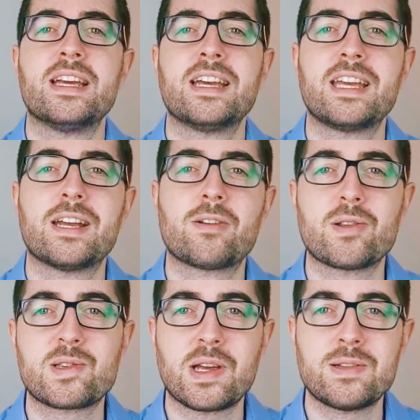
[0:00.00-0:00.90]
here on
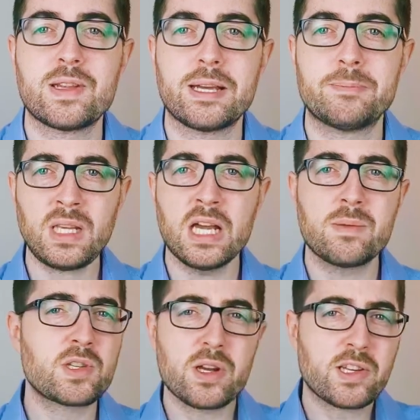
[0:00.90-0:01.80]
Sunday.
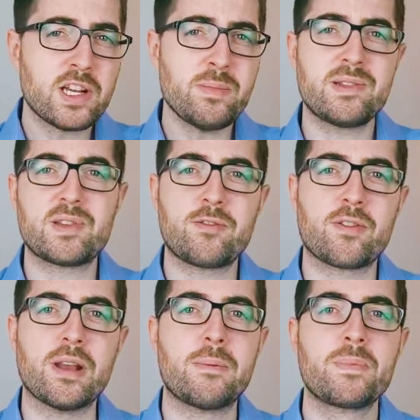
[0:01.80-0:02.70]
So it's going to be different.